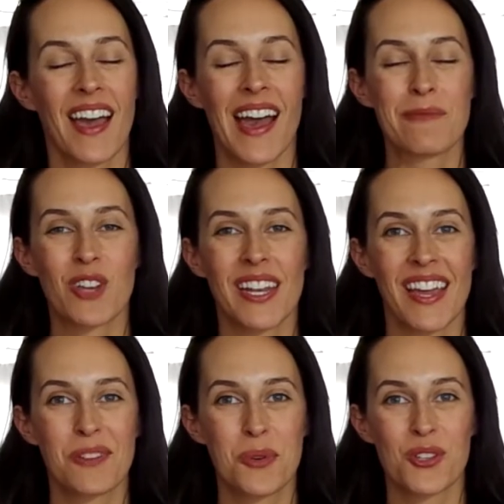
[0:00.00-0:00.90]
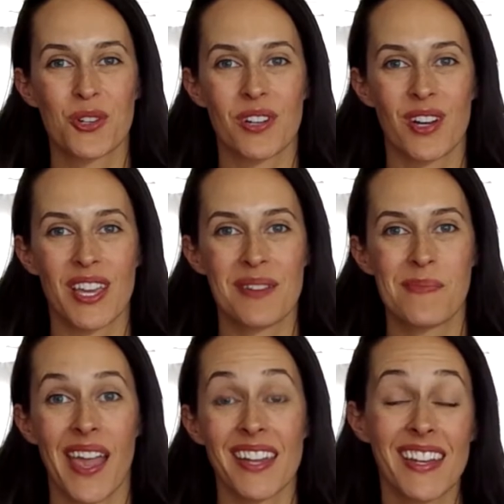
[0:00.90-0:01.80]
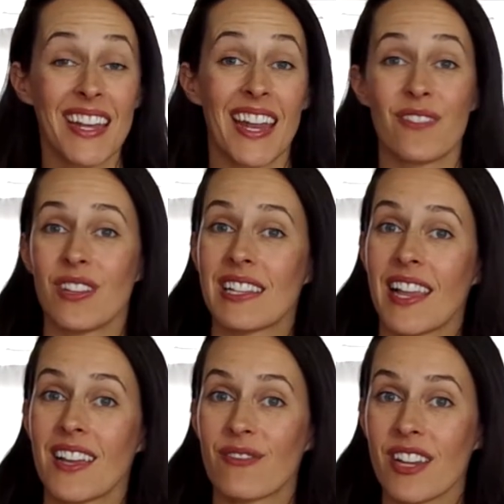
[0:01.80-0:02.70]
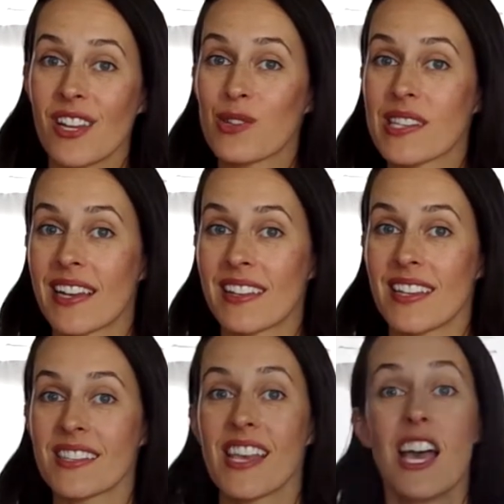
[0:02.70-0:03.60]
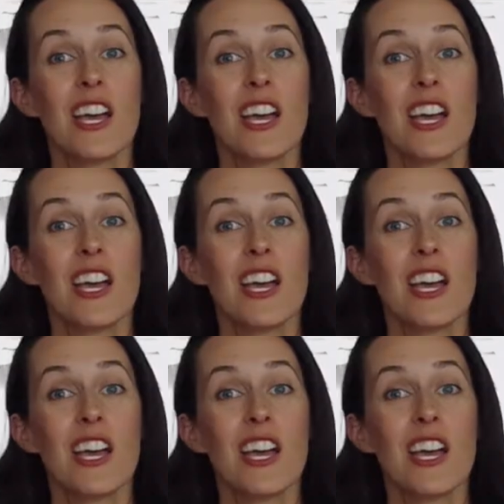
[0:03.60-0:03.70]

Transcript: I'm Jenna Edwards, your cooking companion, and if you like videos like this,